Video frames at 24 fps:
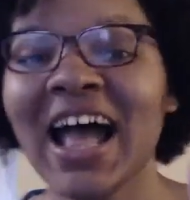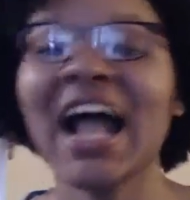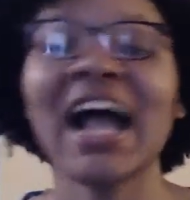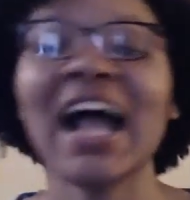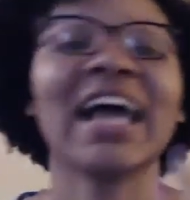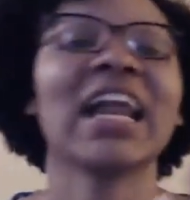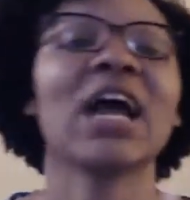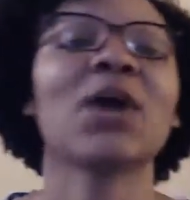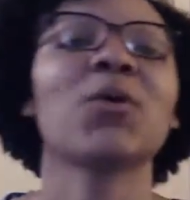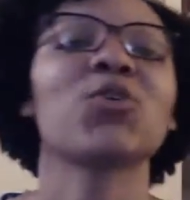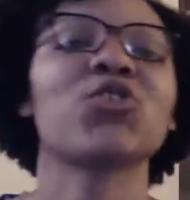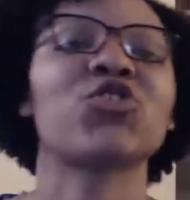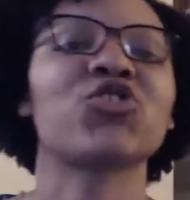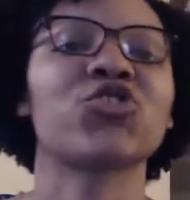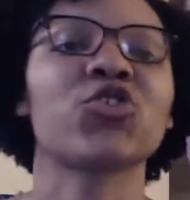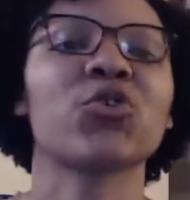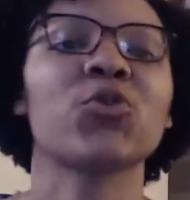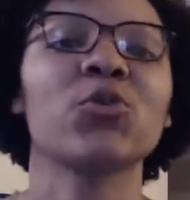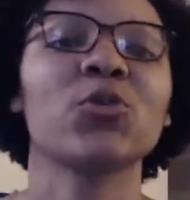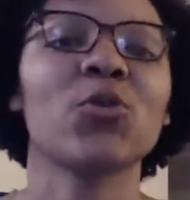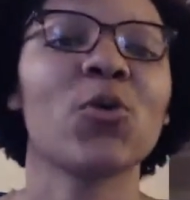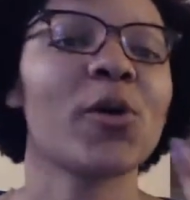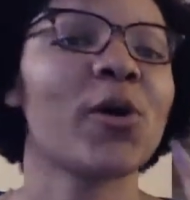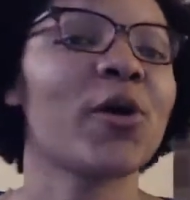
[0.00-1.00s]
And I was
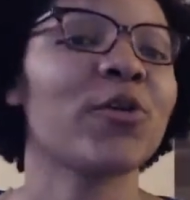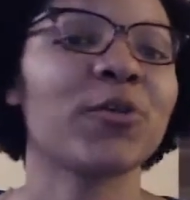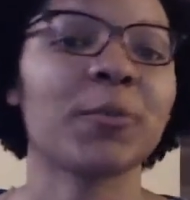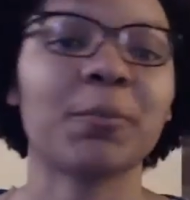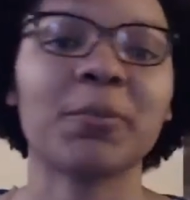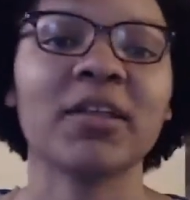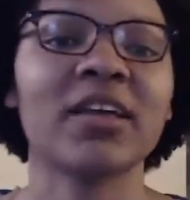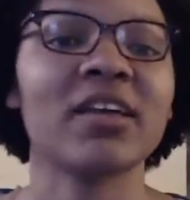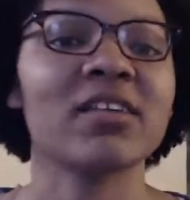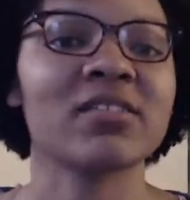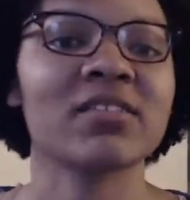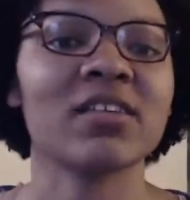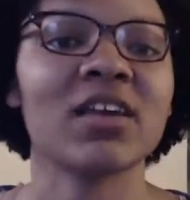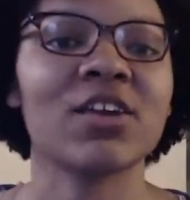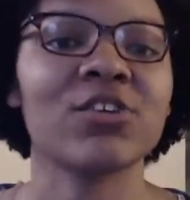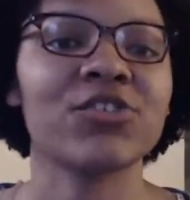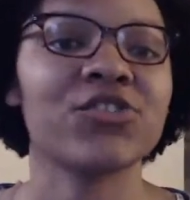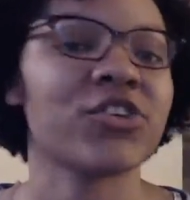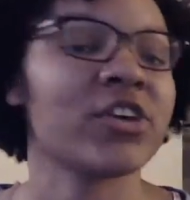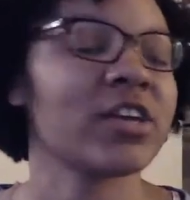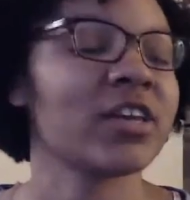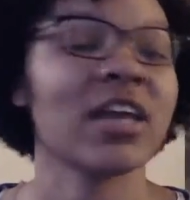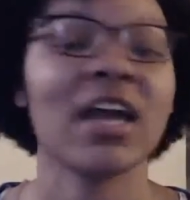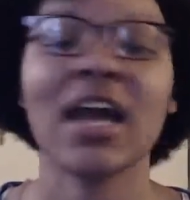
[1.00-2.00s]
so loyal to
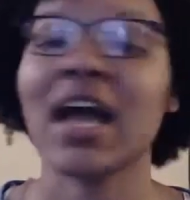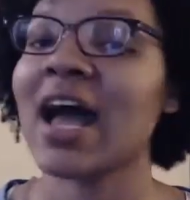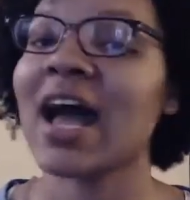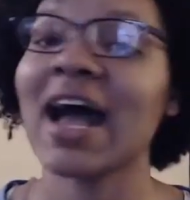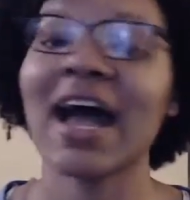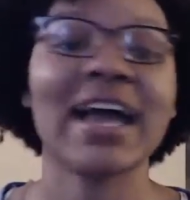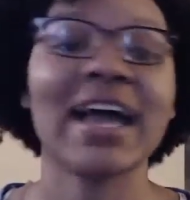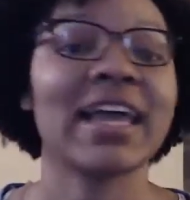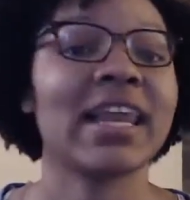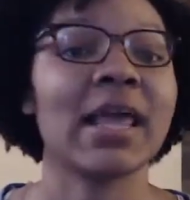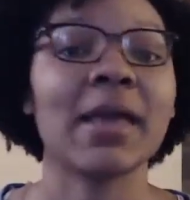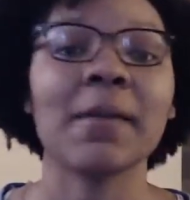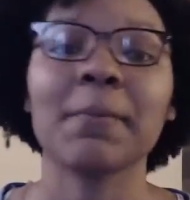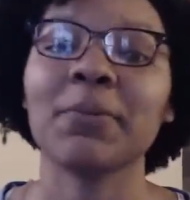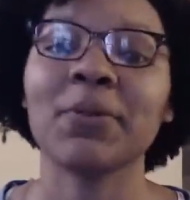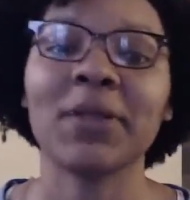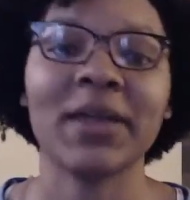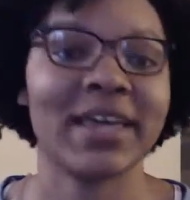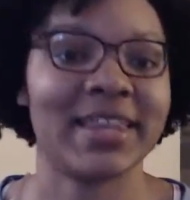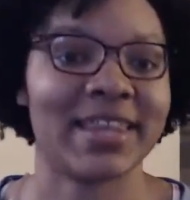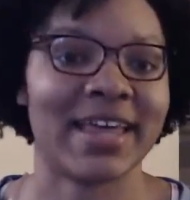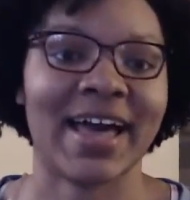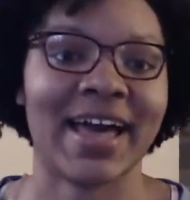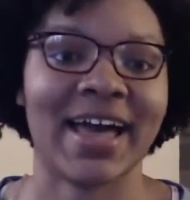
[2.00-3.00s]
PlayStation, I didn't
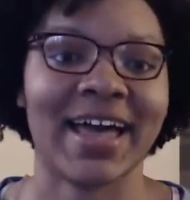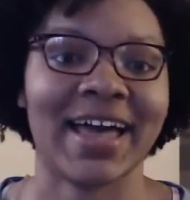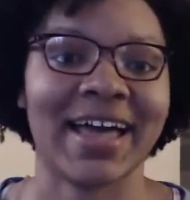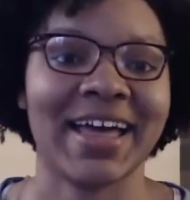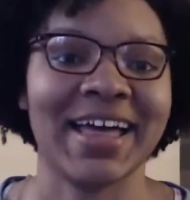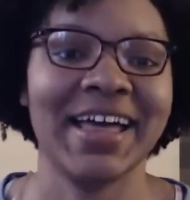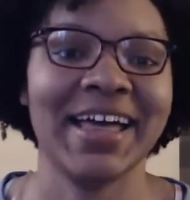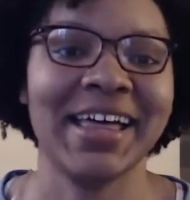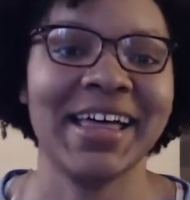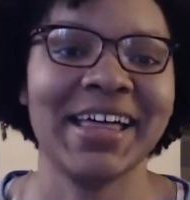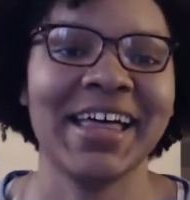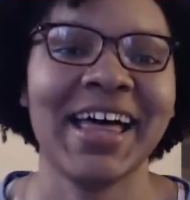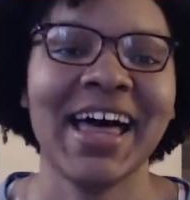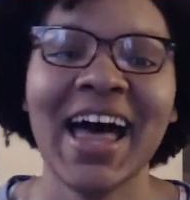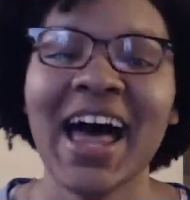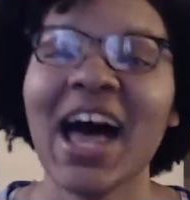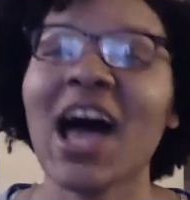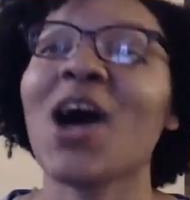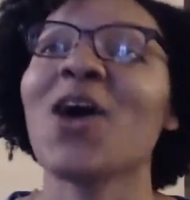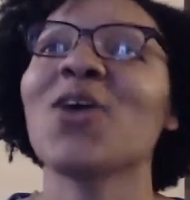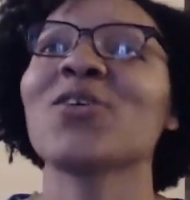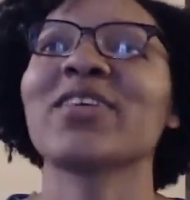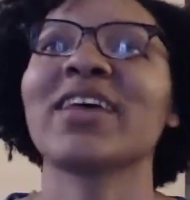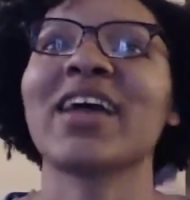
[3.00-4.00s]
play that.
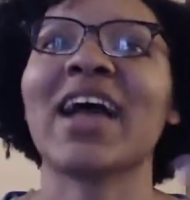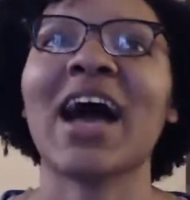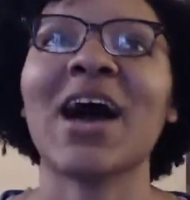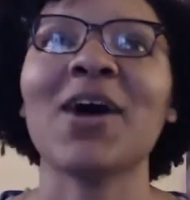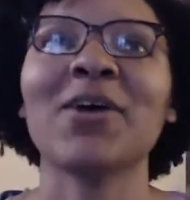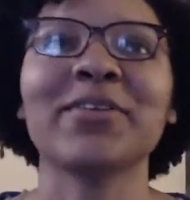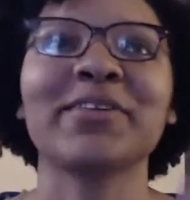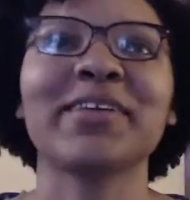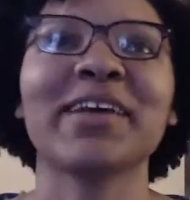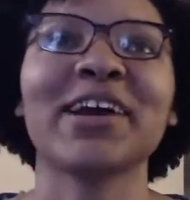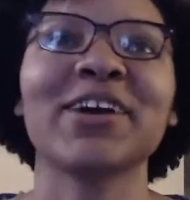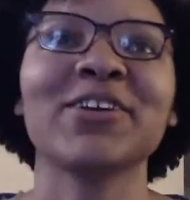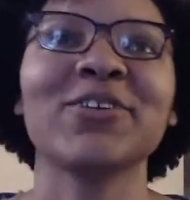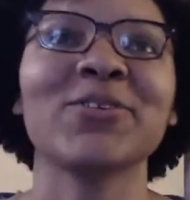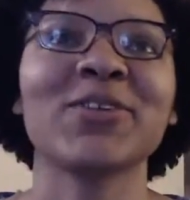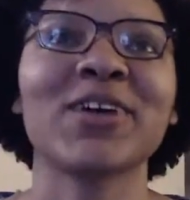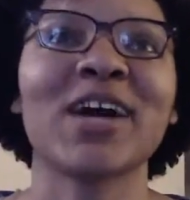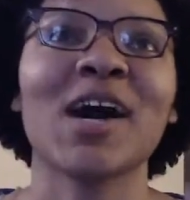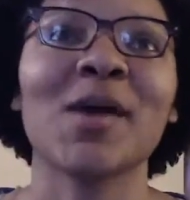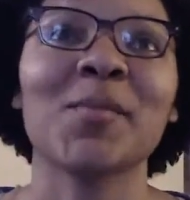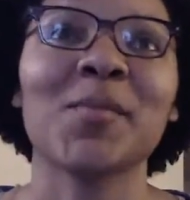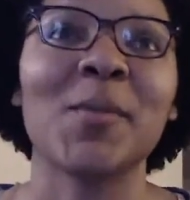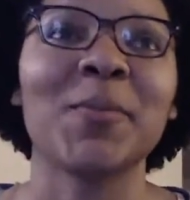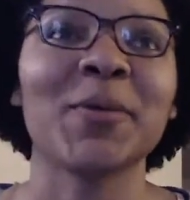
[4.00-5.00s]
I was like, how dare you
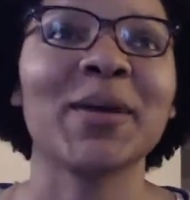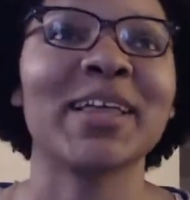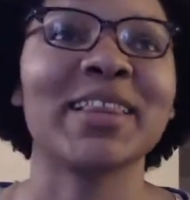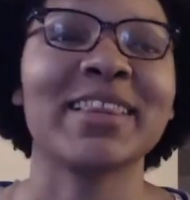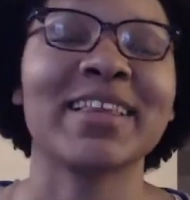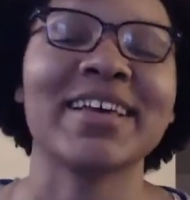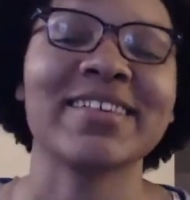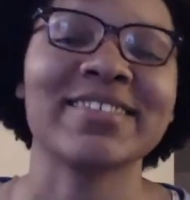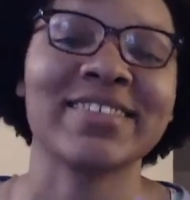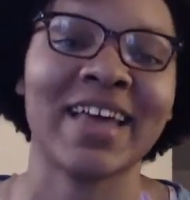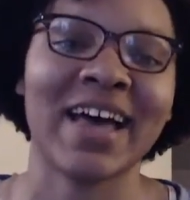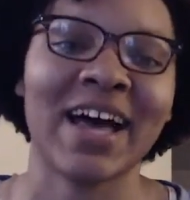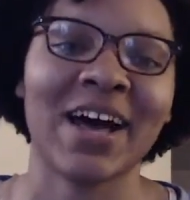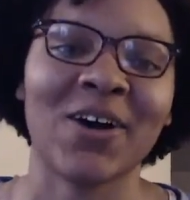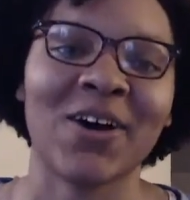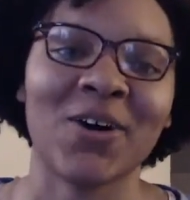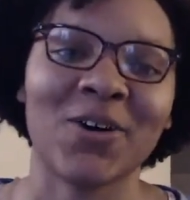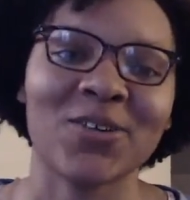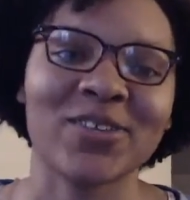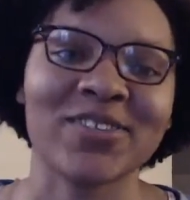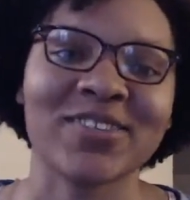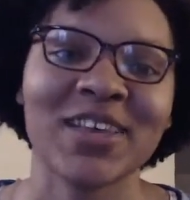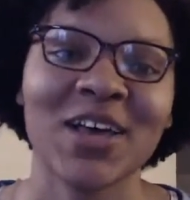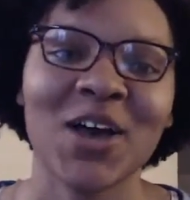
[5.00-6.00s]
come up in this house?